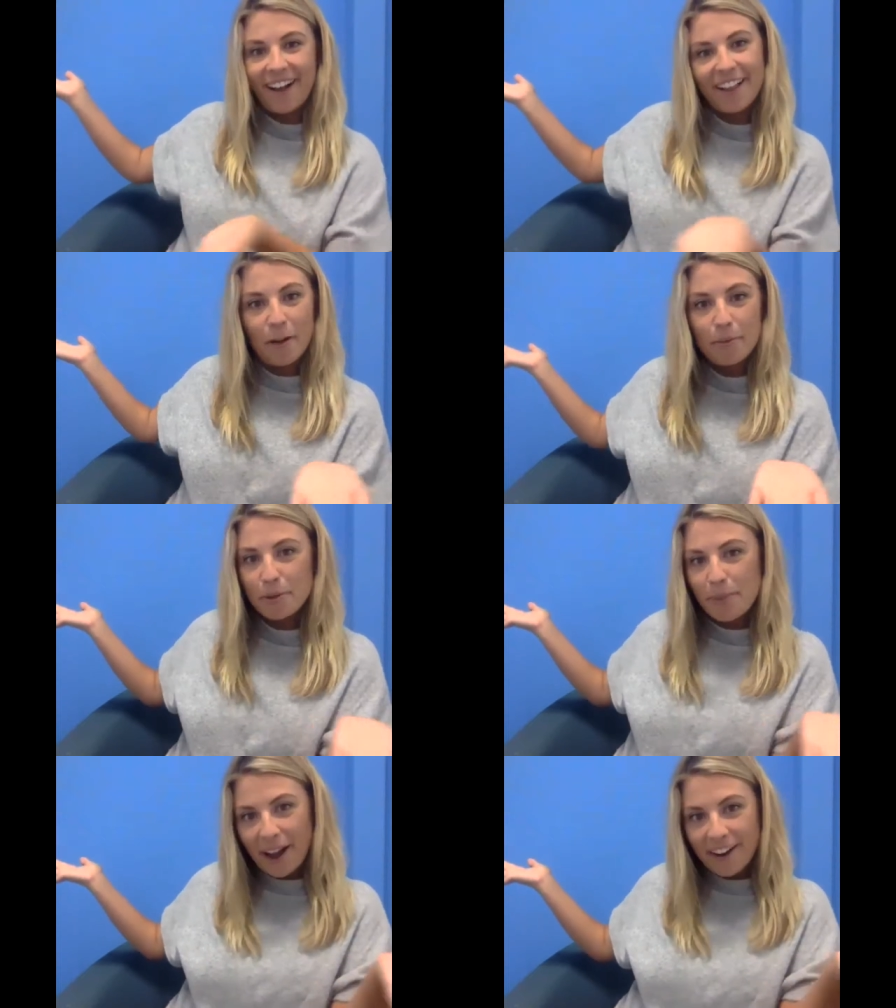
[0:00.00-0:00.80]
I love blue
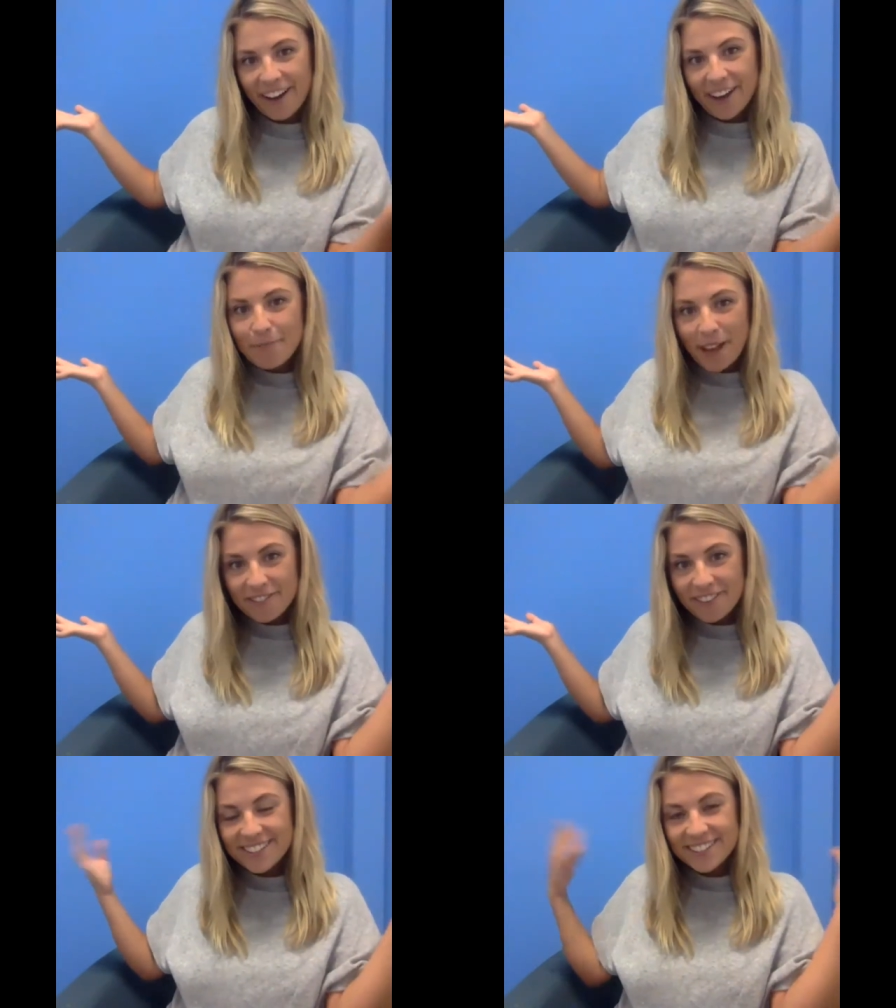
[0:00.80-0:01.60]
background
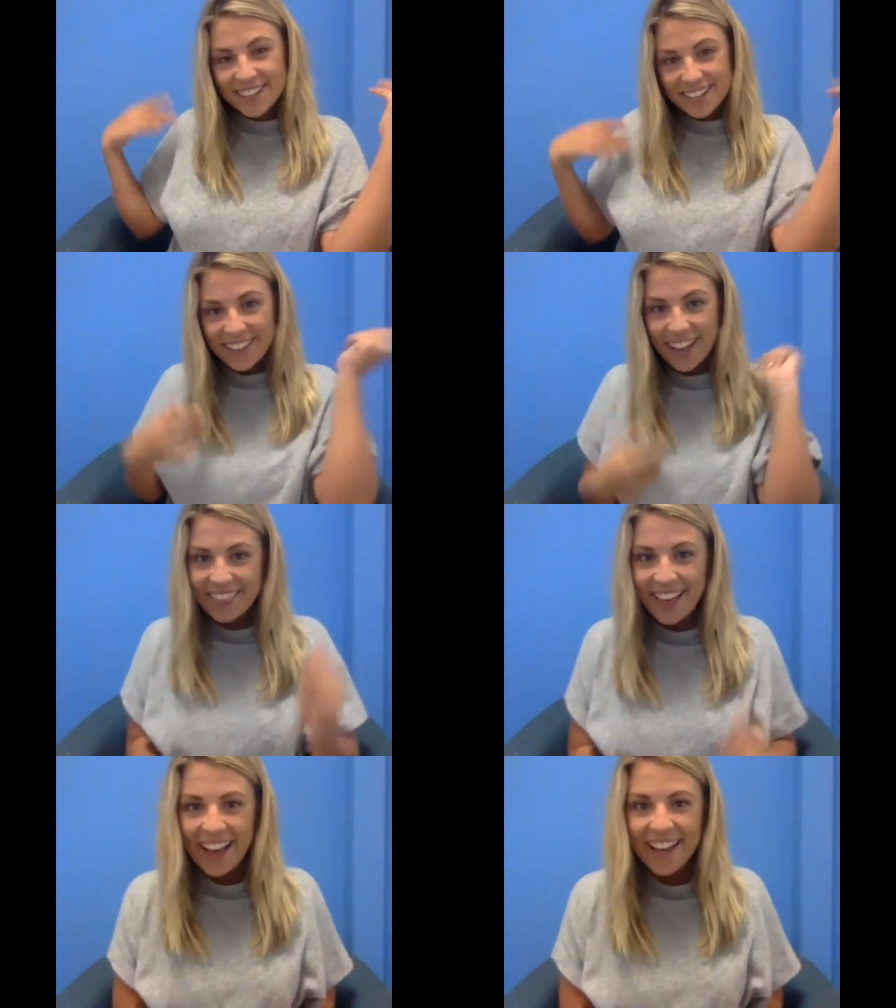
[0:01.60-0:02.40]
manifested like
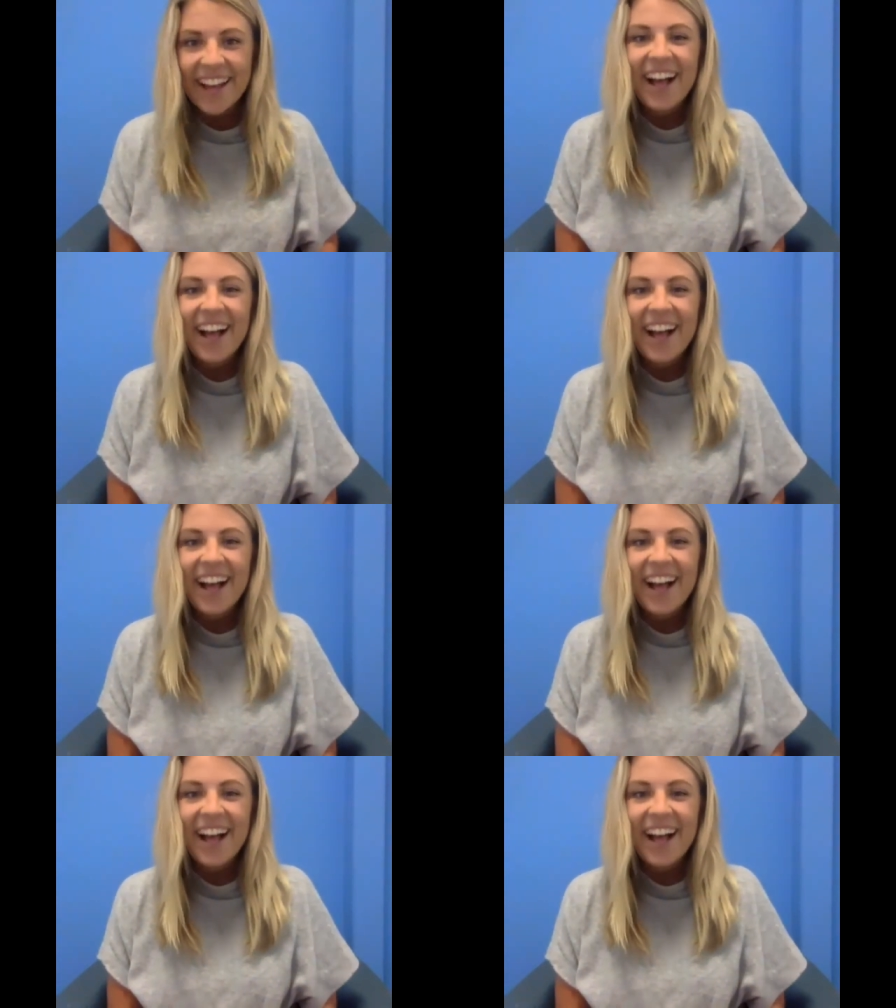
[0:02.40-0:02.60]
that.